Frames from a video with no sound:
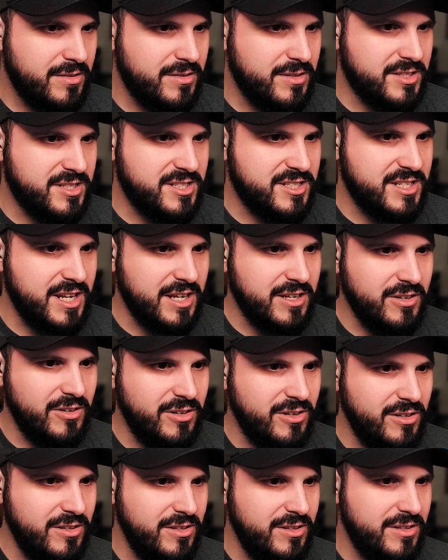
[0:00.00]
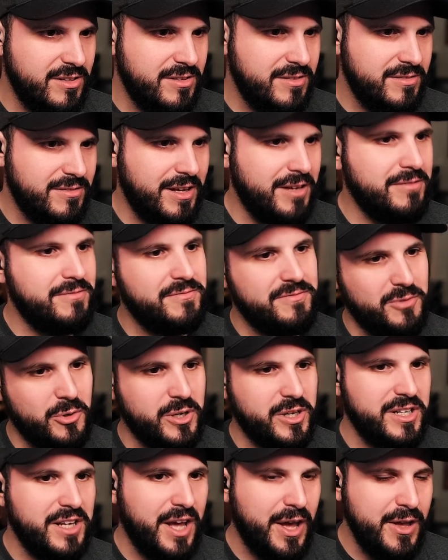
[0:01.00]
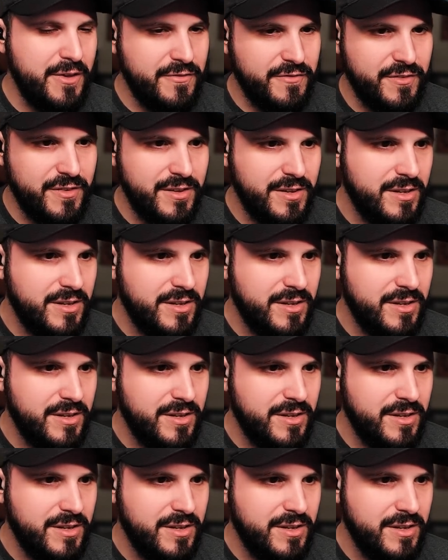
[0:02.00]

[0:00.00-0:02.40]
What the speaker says: The sickle? Fork and knife?